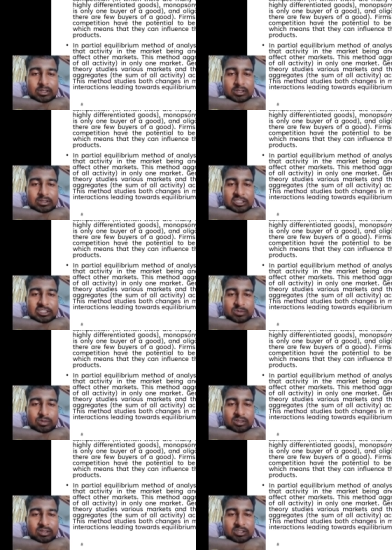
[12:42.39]
This
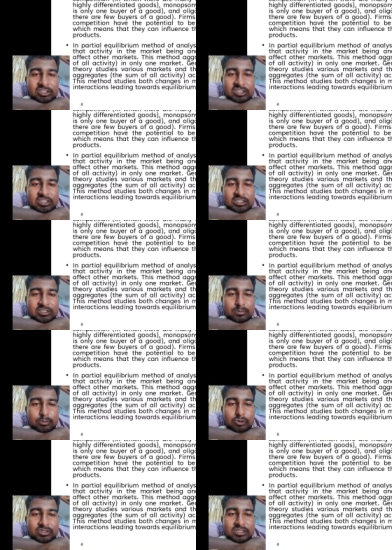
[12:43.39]
method studies both
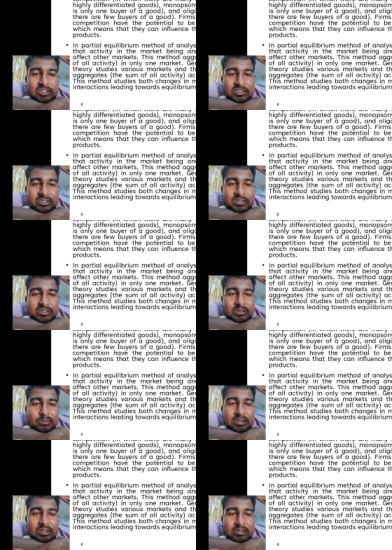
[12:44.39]
changes in
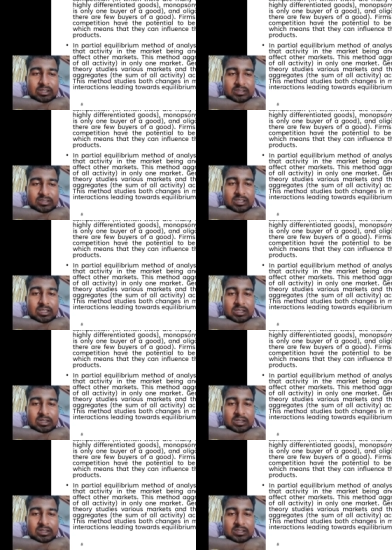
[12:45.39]
markets and
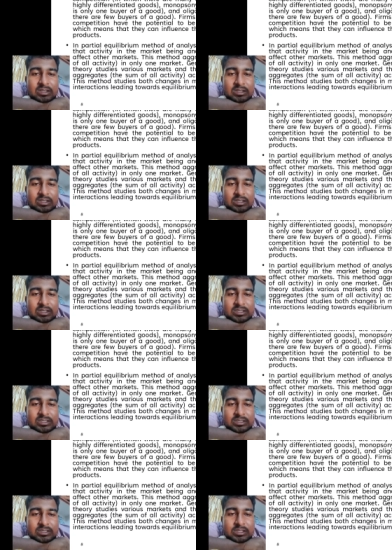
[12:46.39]
their interactions
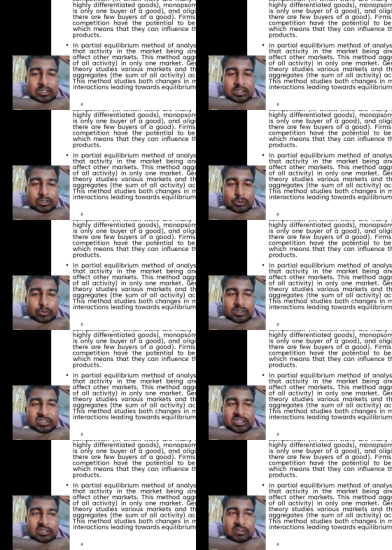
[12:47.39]
leading towards
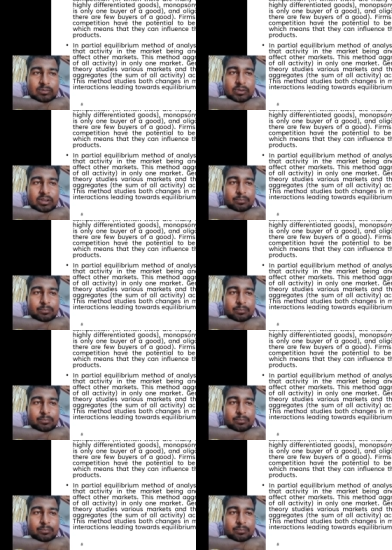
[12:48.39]
equilibrium.